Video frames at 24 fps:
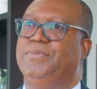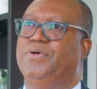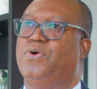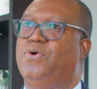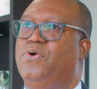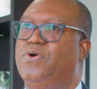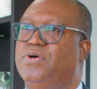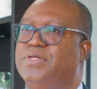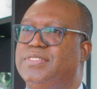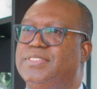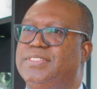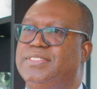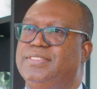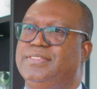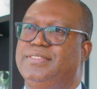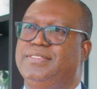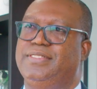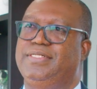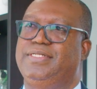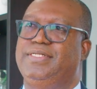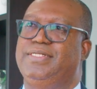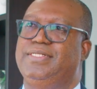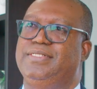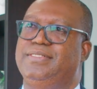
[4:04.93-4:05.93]
cost
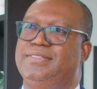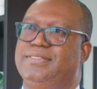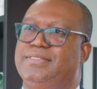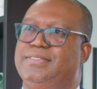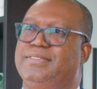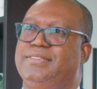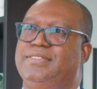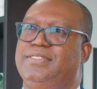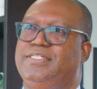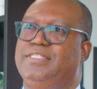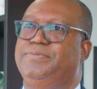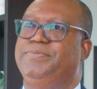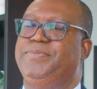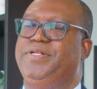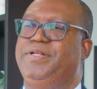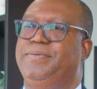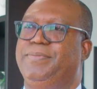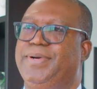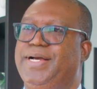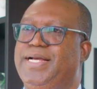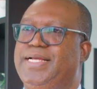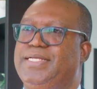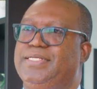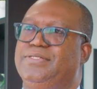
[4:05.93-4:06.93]
is
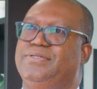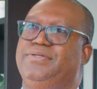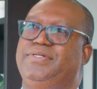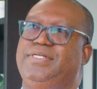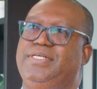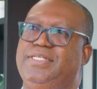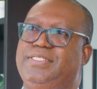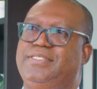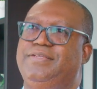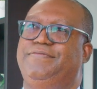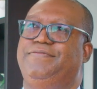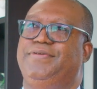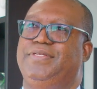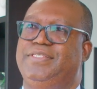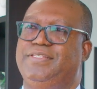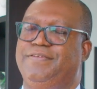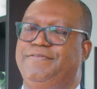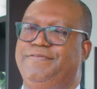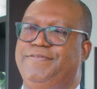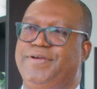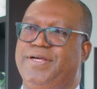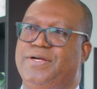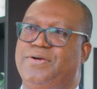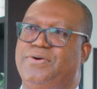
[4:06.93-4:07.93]
minimized, or it's a
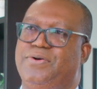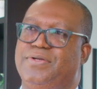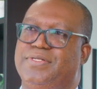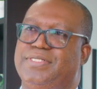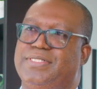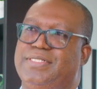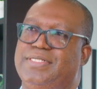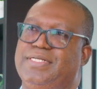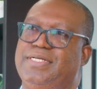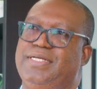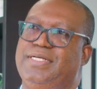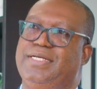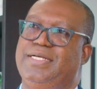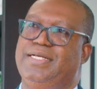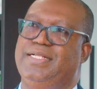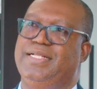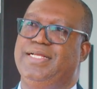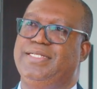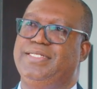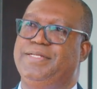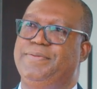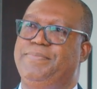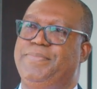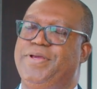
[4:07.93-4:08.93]
fair cost
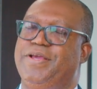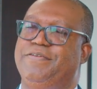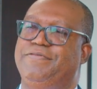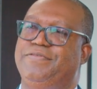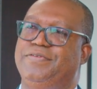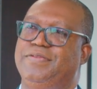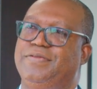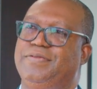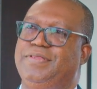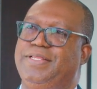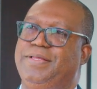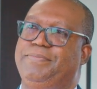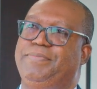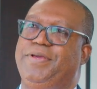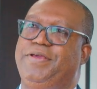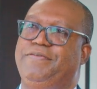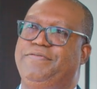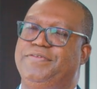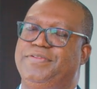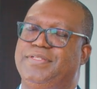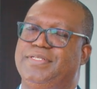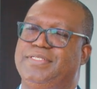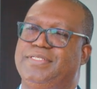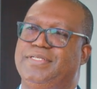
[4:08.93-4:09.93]
that they pay
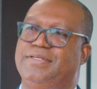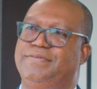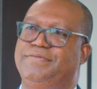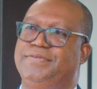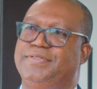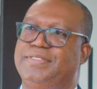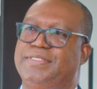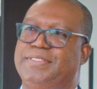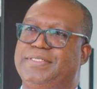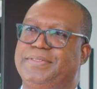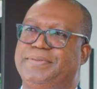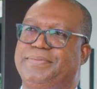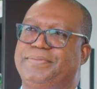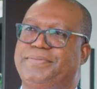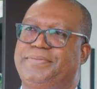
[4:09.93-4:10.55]
for the service.